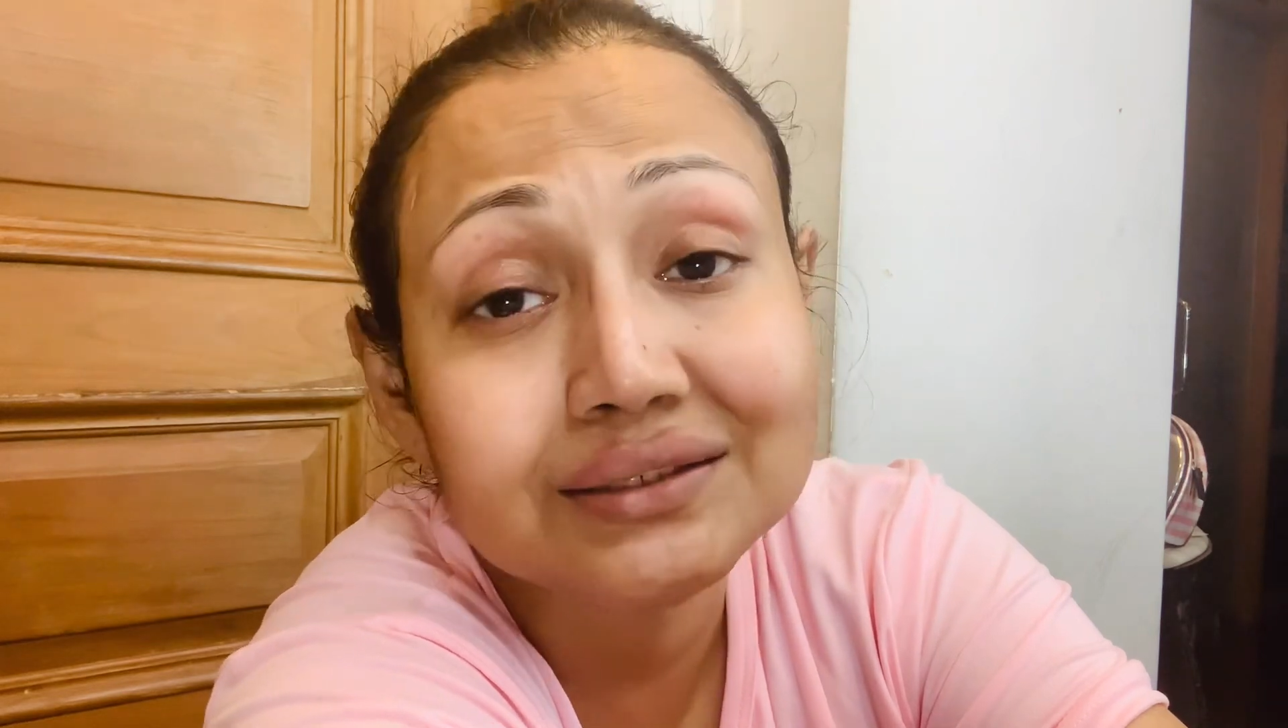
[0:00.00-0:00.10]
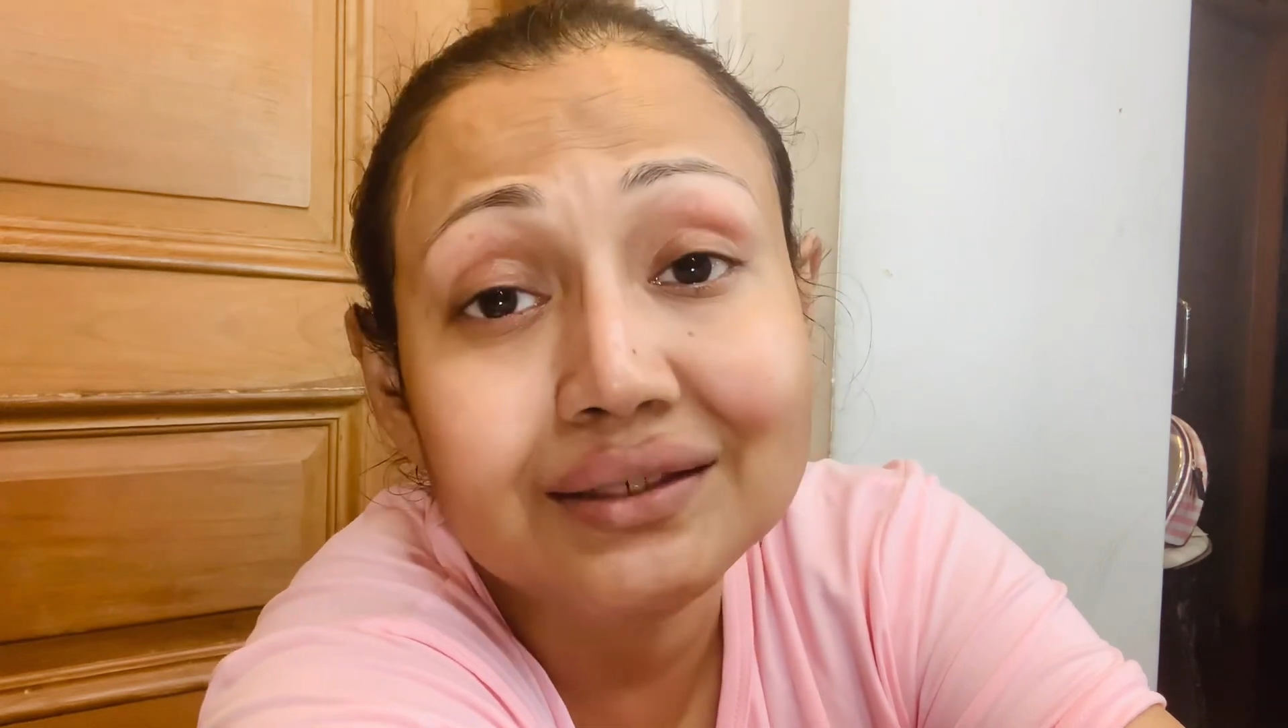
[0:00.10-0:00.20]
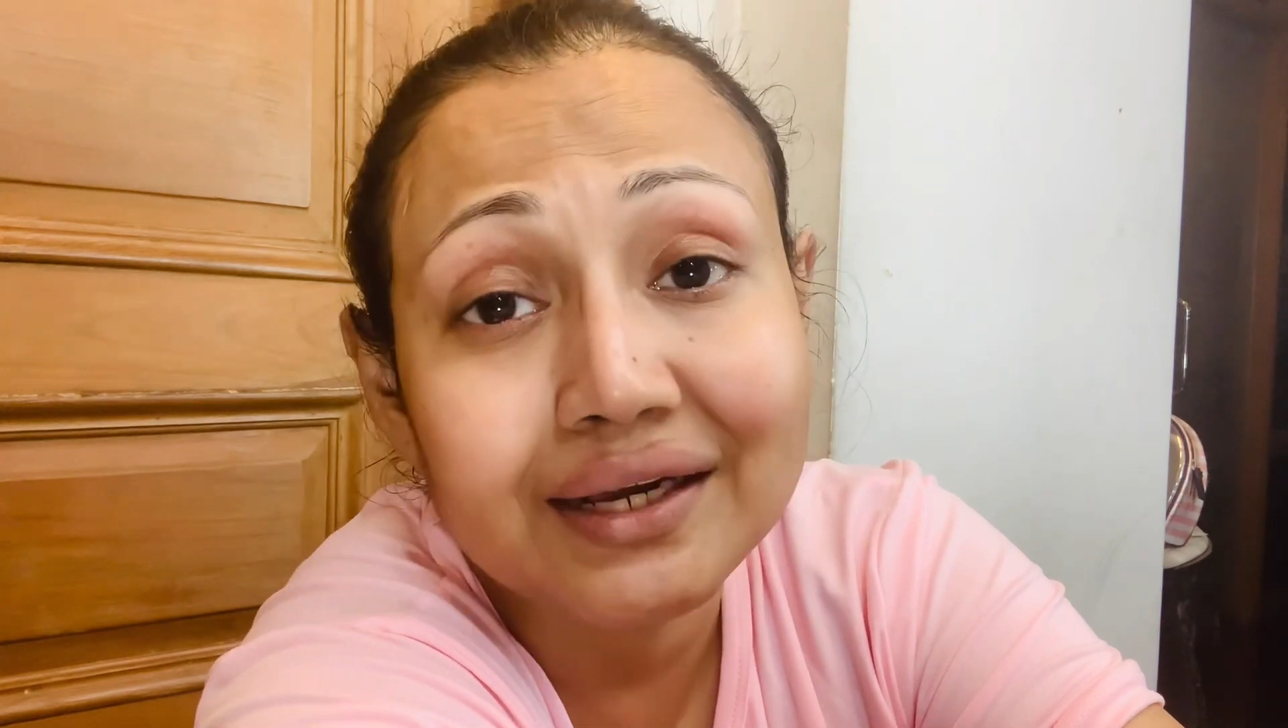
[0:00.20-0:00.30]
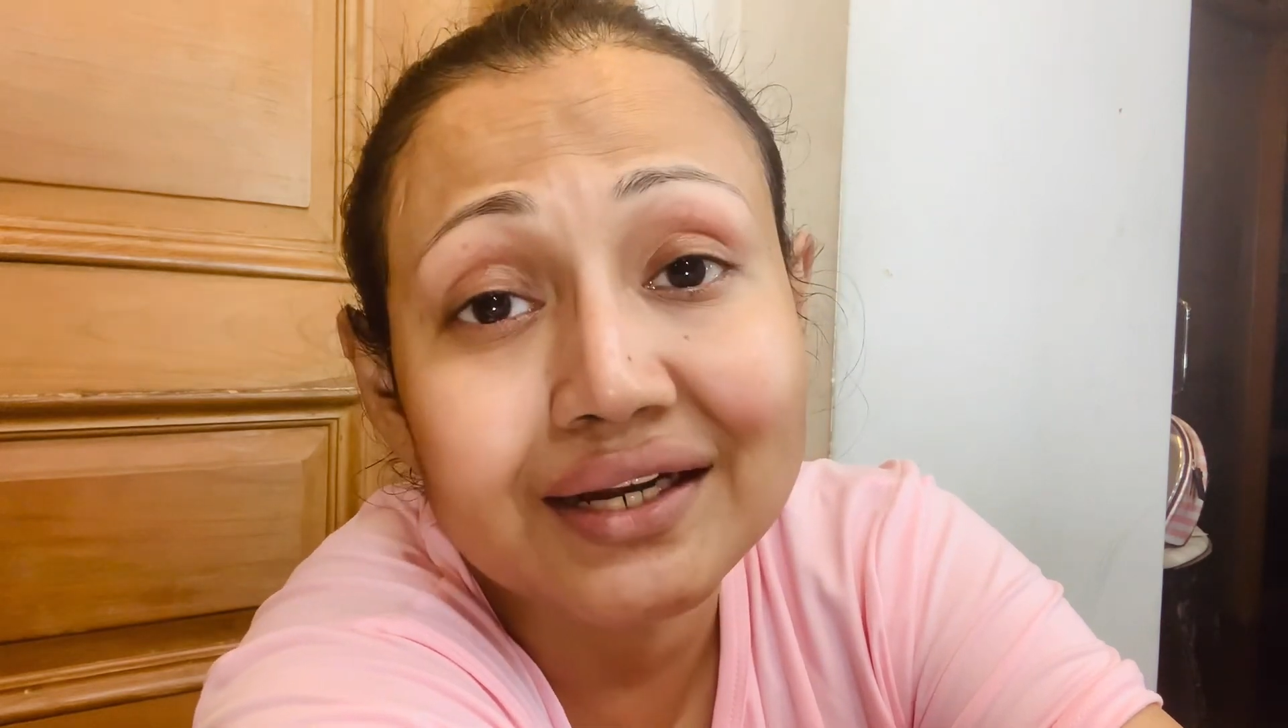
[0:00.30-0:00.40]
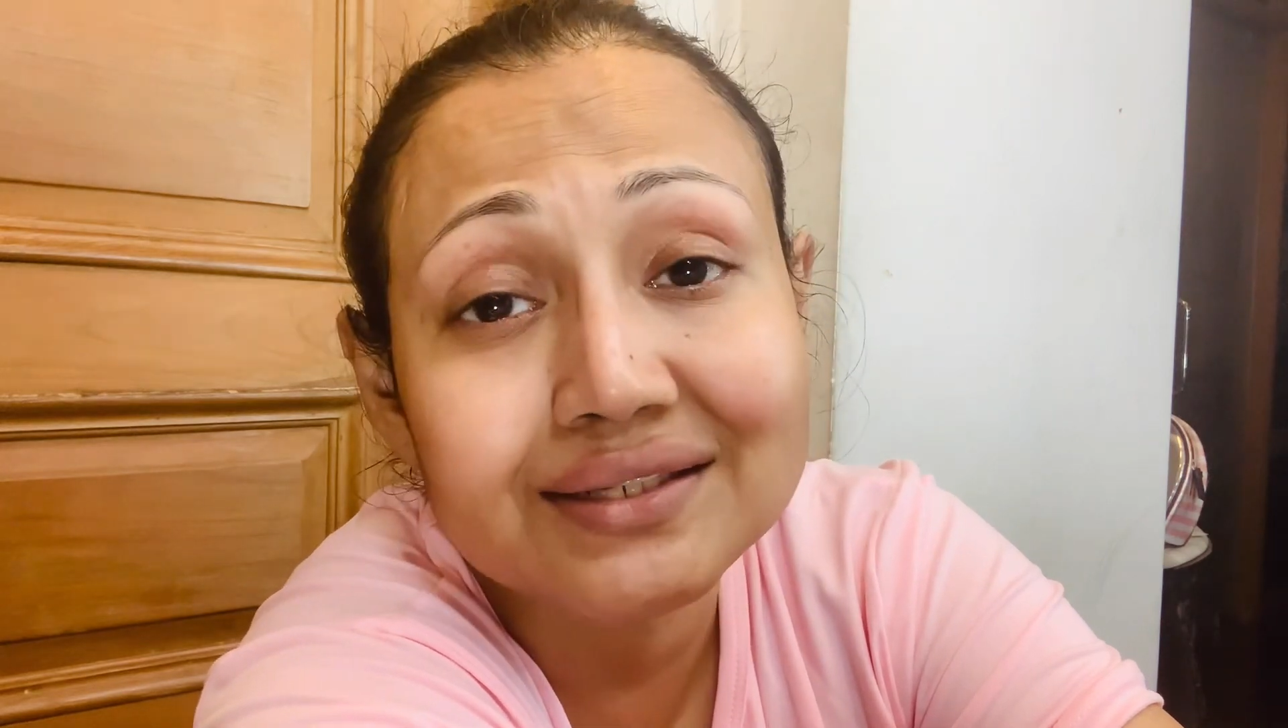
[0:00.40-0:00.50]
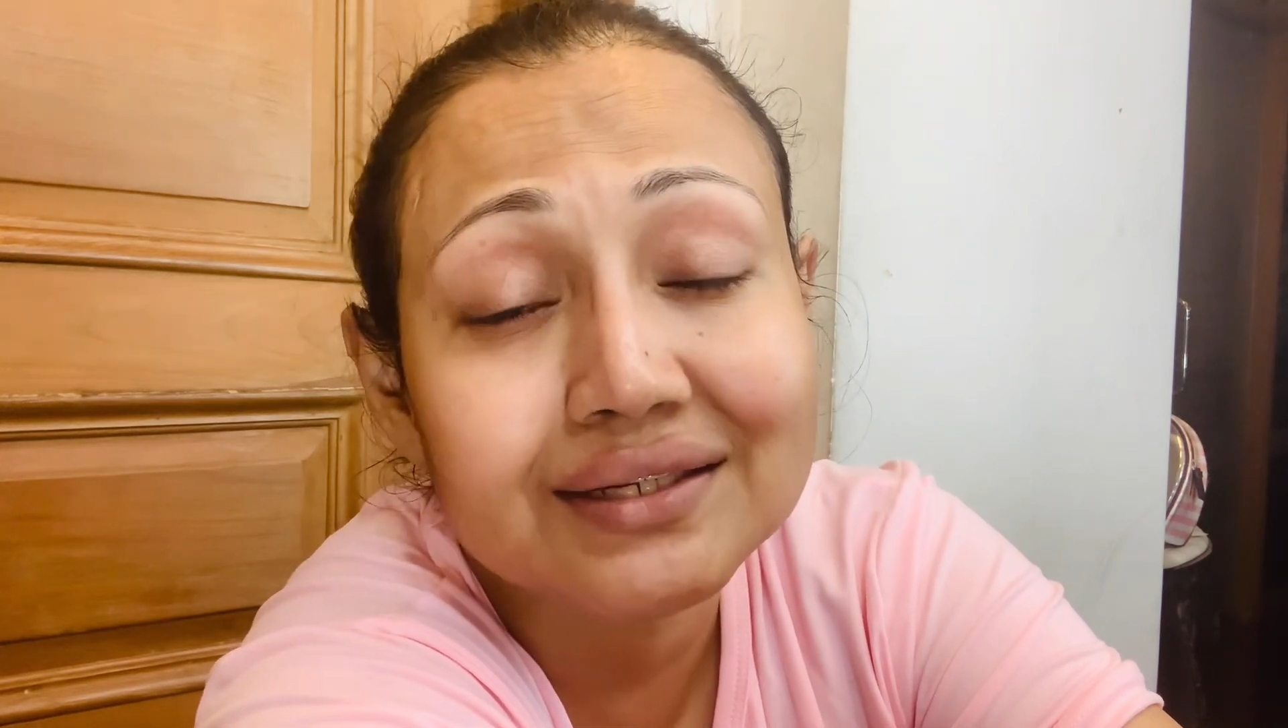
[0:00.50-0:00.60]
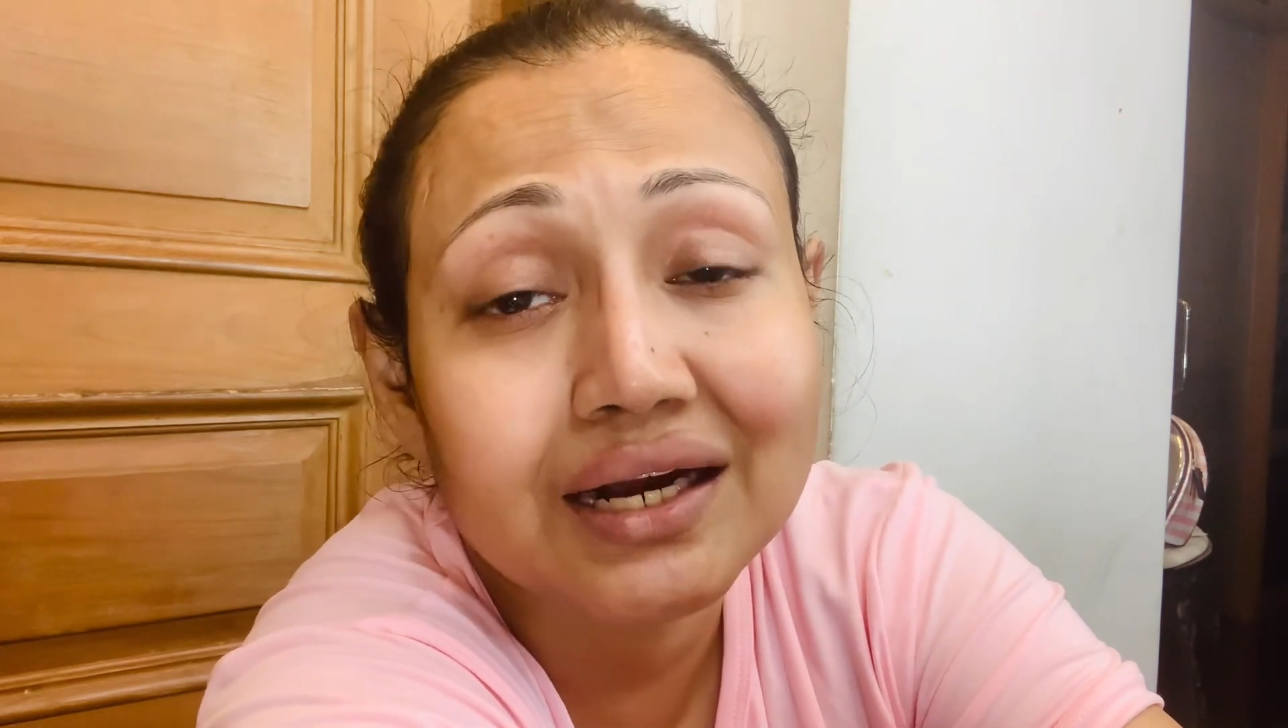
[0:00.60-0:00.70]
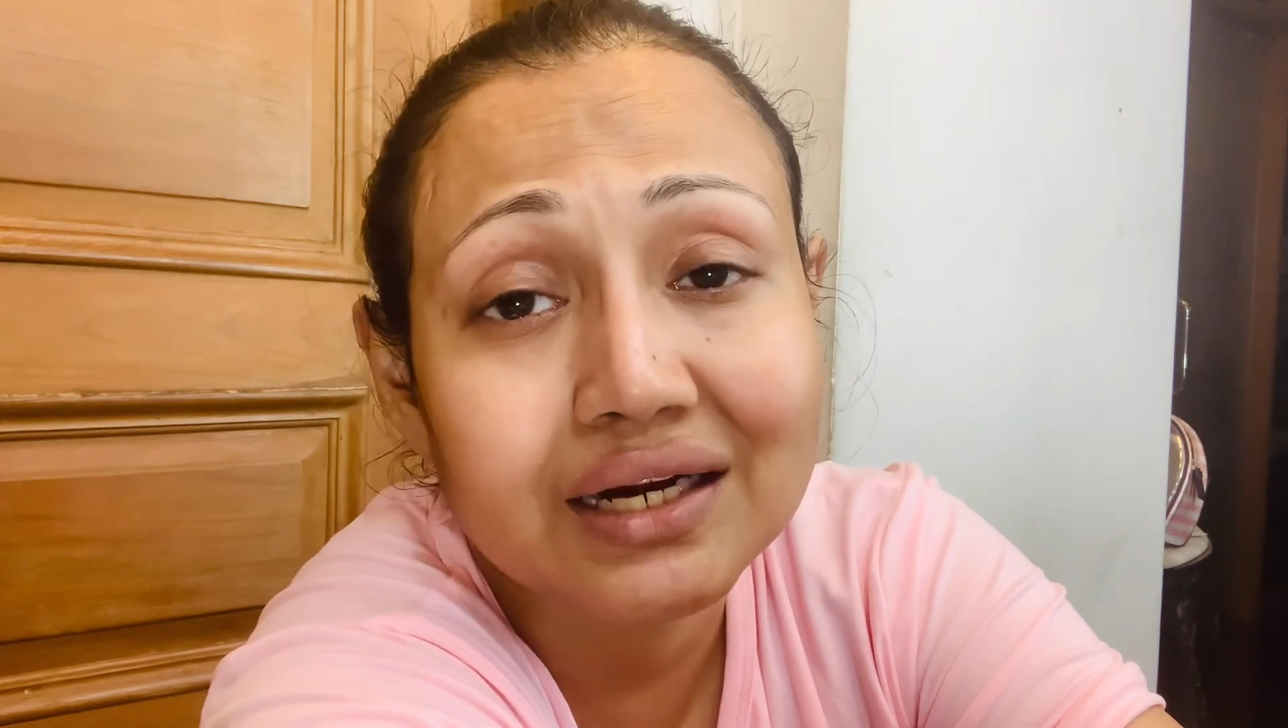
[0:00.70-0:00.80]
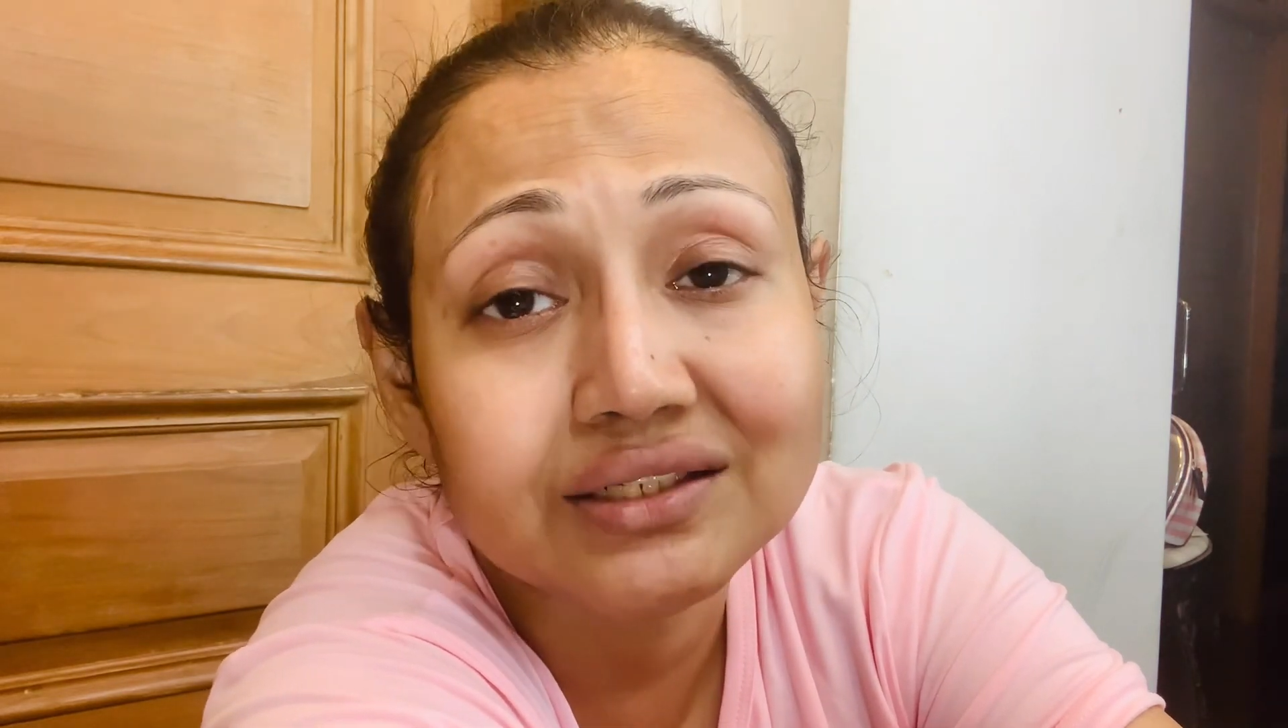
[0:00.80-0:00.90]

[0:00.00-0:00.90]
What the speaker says: like I said, I had